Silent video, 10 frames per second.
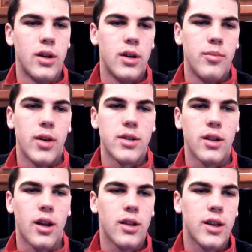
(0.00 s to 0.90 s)
makes it a
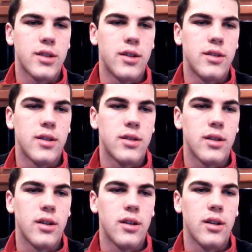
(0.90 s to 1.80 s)
lot less consistent,